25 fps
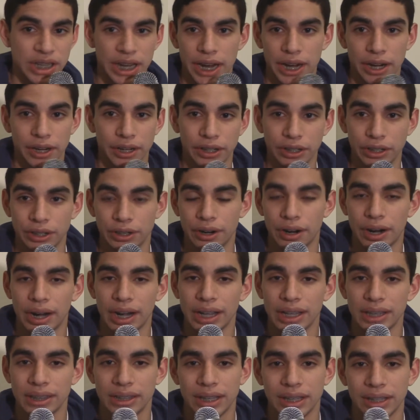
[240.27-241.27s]
carrier or
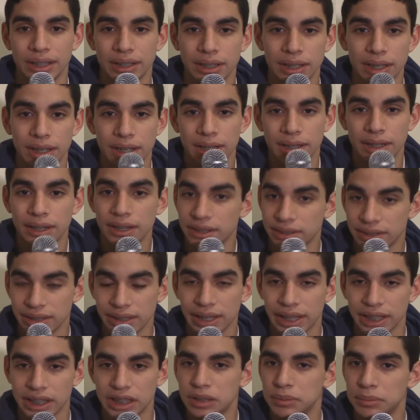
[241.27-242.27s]
anything because they
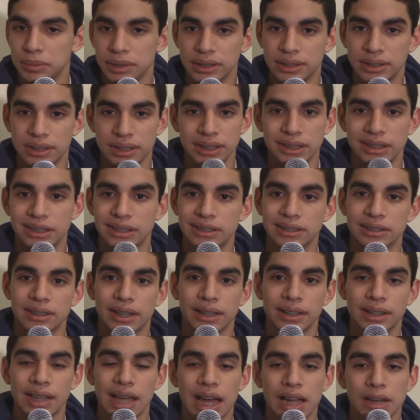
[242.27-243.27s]
like to be teases
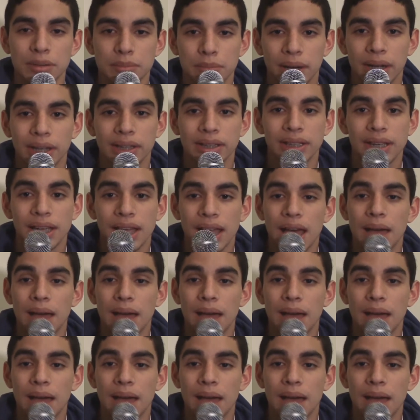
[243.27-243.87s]
like that, but